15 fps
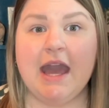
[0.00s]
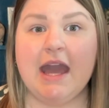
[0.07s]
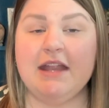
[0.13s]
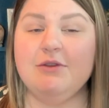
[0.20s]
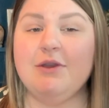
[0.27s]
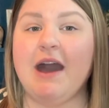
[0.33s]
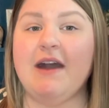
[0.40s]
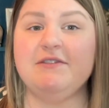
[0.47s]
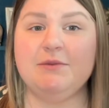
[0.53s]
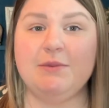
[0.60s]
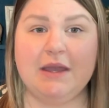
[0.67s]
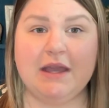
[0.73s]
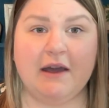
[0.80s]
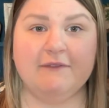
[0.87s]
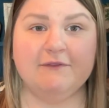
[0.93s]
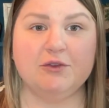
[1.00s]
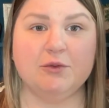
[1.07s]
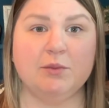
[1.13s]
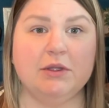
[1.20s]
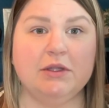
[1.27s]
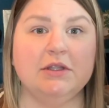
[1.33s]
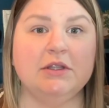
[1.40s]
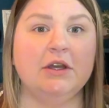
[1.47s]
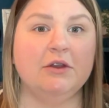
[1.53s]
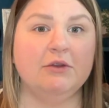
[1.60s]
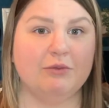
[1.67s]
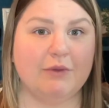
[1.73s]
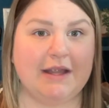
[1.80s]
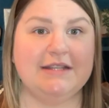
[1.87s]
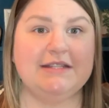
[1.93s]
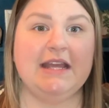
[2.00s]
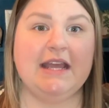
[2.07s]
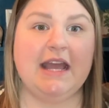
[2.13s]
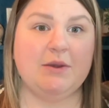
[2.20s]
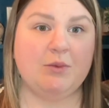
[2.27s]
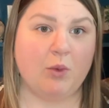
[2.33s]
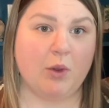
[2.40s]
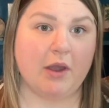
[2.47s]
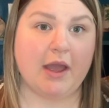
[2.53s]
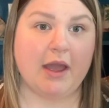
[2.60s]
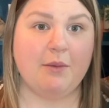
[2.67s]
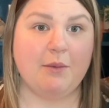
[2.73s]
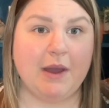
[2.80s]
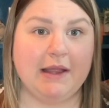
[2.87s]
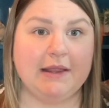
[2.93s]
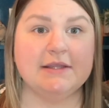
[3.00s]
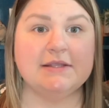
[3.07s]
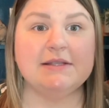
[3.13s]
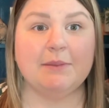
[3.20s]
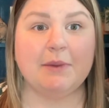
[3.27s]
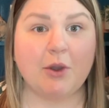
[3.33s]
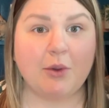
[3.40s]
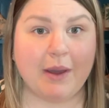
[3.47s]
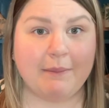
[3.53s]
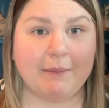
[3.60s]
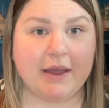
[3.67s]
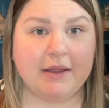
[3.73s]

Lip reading: and you have to be comfortable renting and working with some equipment.